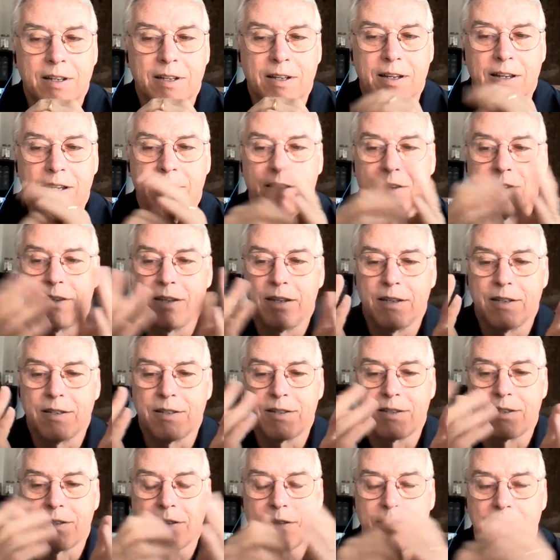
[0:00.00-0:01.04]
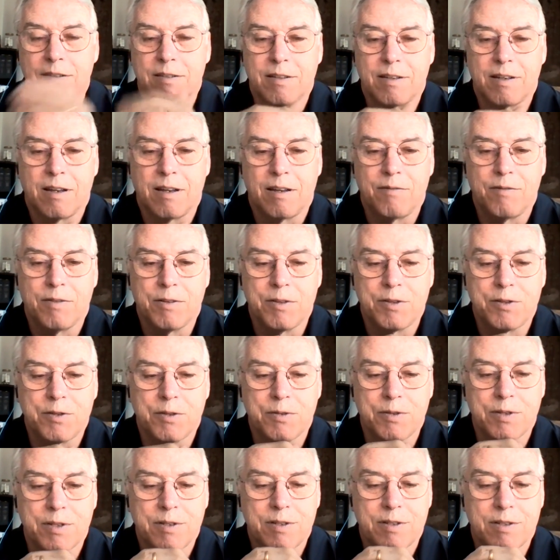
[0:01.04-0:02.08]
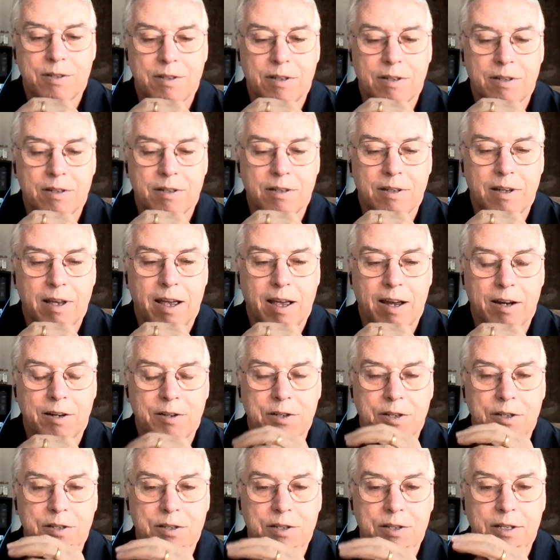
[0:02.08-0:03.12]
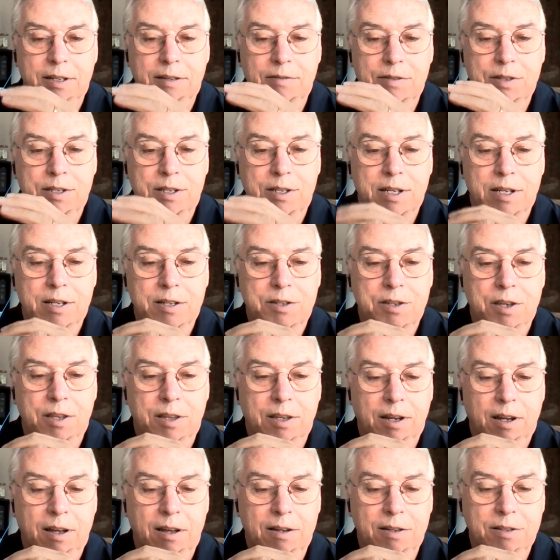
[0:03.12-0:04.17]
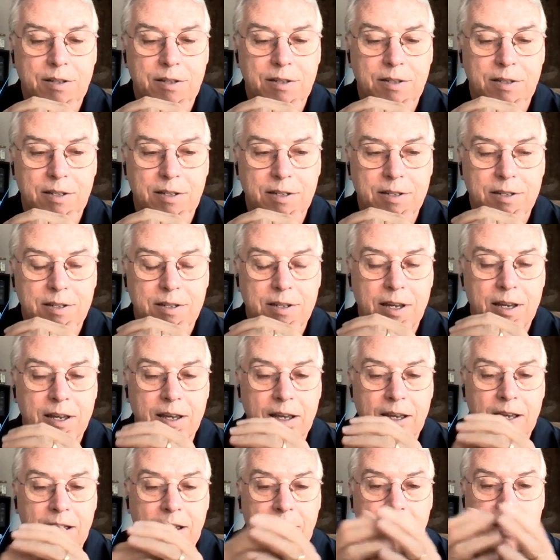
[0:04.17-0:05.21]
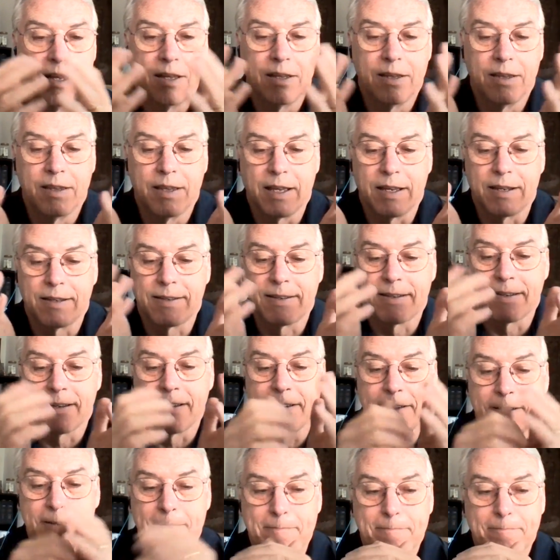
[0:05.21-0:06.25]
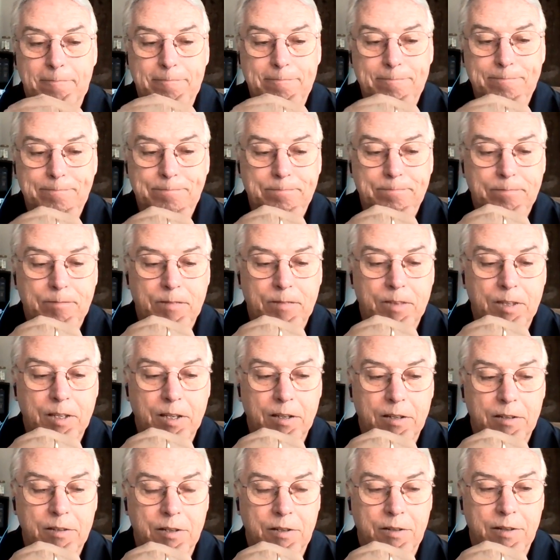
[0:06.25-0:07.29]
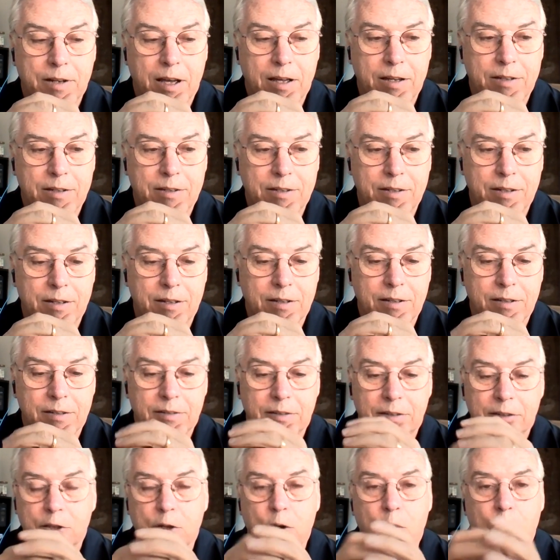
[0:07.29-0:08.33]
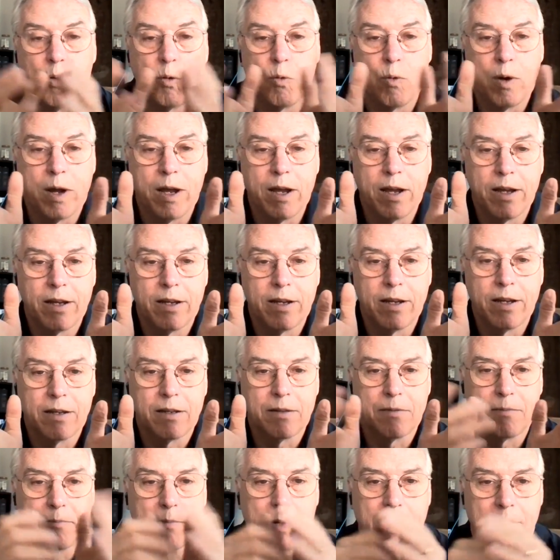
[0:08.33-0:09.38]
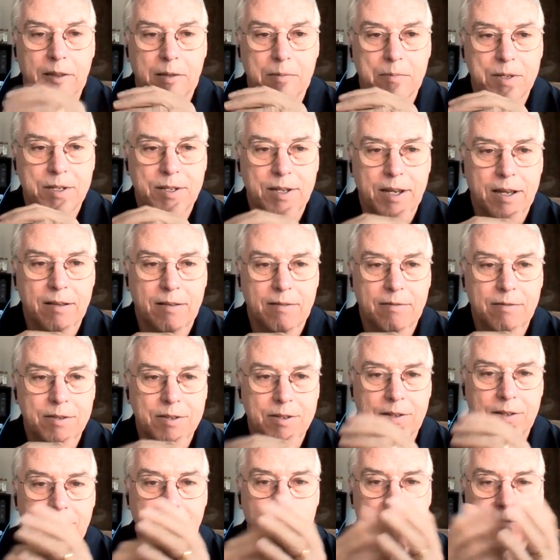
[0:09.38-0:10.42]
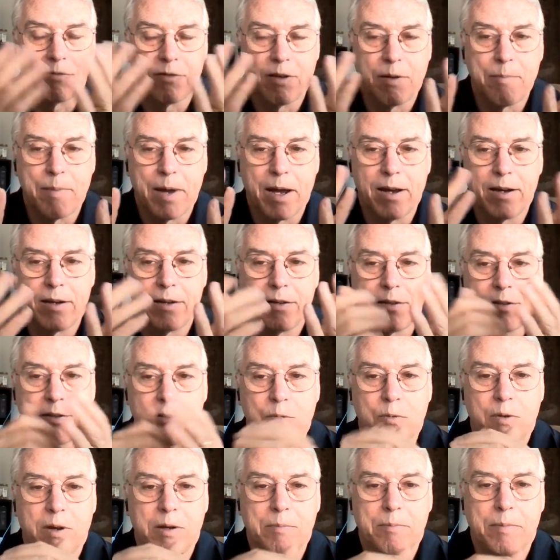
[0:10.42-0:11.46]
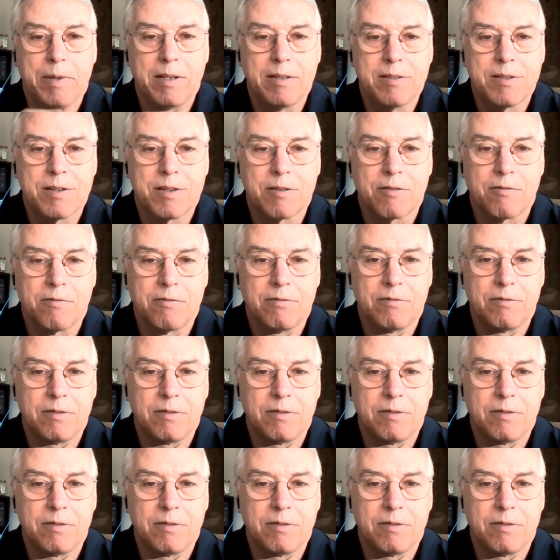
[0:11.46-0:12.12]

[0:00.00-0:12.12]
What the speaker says: and these non-virtuous actions leave seeds in the consciousness that do not go away by themselves. They remain until one meets the